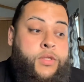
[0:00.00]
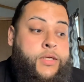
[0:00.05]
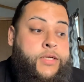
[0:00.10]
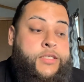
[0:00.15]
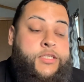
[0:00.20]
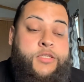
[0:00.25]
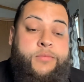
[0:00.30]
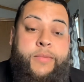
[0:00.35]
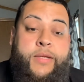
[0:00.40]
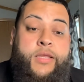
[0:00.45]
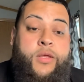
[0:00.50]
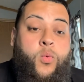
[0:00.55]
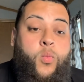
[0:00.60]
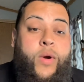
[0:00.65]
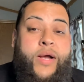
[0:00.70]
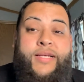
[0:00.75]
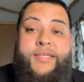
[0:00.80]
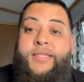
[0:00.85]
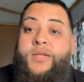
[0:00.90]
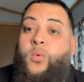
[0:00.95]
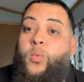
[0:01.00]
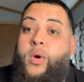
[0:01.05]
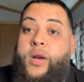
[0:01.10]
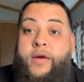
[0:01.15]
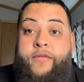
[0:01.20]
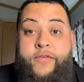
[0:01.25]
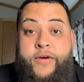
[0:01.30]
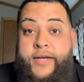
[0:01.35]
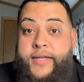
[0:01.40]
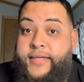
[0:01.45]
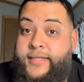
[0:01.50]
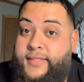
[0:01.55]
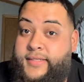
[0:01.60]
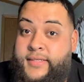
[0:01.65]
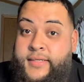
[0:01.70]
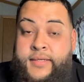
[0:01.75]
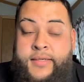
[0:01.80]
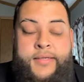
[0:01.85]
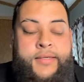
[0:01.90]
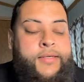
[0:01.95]
Smith & Wesson, whatever it is,
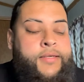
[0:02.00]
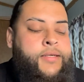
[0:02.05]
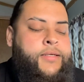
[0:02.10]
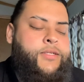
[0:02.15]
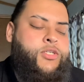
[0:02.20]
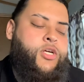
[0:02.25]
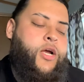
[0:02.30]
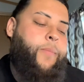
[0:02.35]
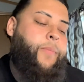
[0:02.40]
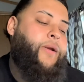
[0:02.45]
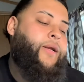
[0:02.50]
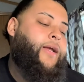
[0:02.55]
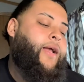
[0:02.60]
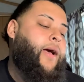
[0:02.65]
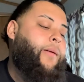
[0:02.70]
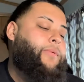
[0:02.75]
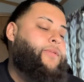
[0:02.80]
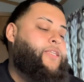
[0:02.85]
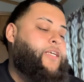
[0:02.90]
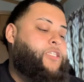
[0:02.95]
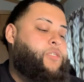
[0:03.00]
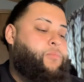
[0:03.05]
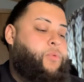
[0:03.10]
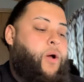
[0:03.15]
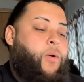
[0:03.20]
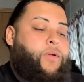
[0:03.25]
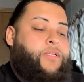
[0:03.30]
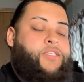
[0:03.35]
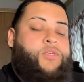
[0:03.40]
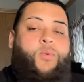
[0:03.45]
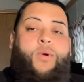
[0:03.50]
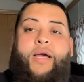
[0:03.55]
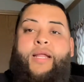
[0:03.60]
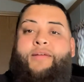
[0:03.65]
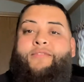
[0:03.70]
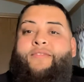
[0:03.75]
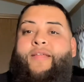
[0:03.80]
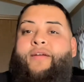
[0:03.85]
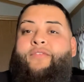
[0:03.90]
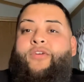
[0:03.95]
drop it in the comment section. But I want to see what kind
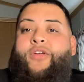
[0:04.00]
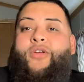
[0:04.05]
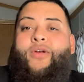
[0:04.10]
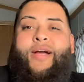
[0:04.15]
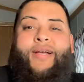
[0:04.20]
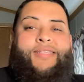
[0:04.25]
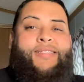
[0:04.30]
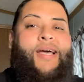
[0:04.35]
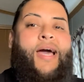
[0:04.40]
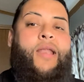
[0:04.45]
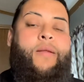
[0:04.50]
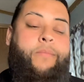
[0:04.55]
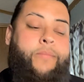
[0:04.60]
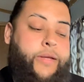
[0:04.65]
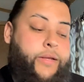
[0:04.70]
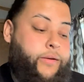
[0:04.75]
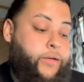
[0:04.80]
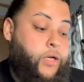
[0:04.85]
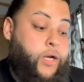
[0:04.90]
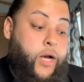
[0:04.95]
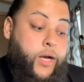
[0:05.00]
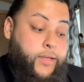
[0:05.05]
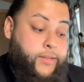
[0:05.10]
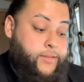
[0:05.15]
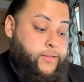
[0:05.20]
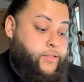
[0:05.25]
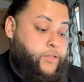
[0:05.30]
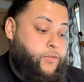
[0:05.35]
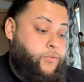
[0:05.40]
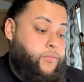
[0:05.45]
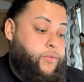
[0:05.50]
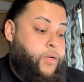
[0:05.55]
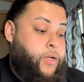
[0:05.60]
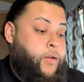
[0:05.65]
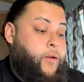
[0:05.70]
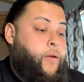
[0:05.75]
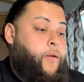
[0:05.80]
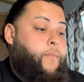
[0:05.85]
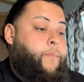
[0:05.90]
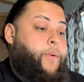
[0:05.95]
of flavor you guys got in guns too.
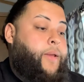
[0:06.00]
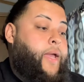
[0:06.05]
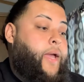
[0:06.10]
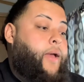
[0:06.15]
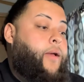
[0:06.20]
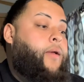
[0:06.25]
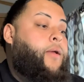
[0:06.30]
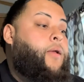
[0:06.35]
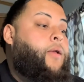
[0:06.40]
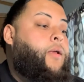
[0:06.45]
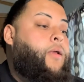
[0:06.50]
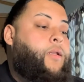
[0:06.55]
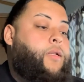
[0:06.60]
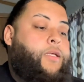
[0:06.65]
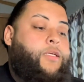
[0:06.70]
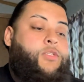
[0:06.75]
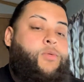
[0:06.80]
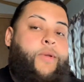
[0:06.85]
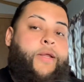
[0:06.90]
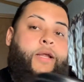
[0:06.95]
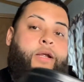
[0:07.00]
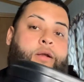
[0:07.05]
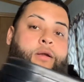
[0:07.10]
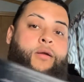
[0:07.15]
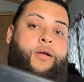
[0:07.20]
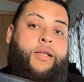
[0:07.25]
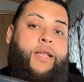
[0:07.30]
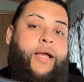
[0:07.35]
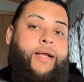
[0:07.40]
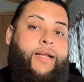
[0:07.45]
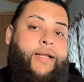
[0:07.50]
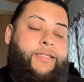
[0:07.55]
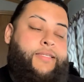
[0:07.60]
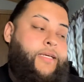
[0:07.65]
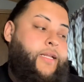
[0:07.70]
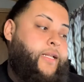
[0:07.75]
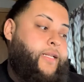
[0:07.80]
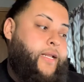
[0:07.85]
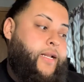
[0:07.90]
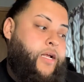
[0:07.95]
But yeah, this one here, Glock
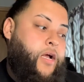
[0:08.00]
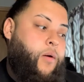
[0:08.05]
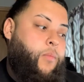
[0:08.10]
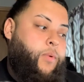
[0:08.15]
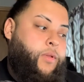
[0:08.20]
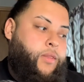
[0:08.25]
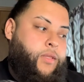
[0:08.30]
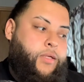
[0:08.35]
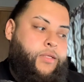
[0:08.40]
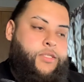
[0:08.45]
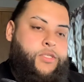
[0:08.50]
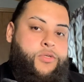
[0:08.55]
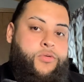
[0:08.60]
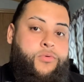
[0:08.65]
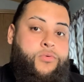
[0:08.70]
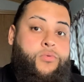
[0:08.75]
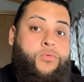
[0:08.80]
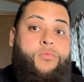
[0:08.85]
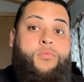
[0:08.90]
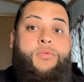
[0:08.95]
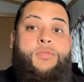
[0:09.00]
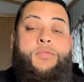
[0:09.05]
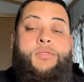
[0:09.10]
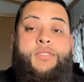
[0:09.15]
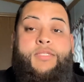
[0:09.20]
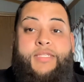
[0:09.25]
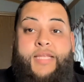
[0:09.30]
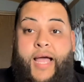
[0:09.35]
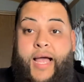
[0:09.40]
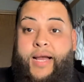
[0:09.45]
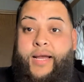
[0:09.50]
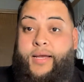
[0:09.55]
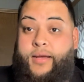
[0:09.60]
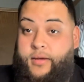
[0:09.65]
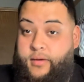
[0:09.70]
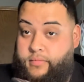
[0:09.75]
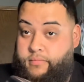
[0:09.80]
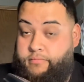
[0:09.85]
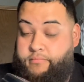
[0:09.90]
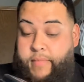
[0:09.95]
19, it did come with the two stock
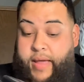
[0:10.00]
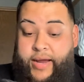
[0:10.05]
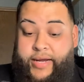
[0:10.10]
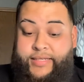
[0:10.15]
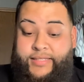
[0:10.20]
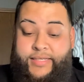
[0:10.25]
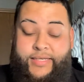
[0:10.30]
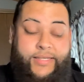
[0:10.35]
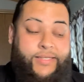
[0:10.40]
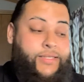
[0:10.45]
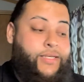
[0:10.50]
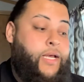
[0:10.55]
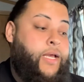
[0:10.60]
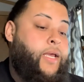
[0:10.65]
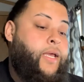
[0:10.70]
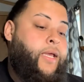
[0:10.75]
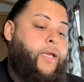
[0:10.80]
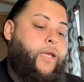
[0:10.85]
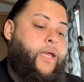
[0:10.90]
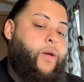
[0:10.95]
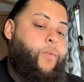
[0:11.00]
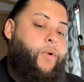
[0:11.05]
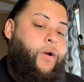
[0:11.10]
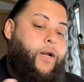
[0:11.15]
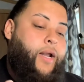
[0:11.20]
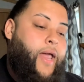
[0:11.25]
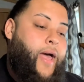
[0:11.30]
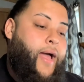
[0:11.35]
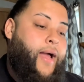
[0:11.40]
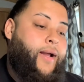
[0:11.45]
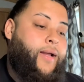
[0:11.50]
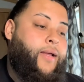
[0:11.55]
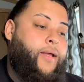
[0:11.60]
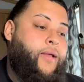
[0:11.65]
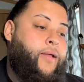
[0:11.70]
magazines. Came with a lock.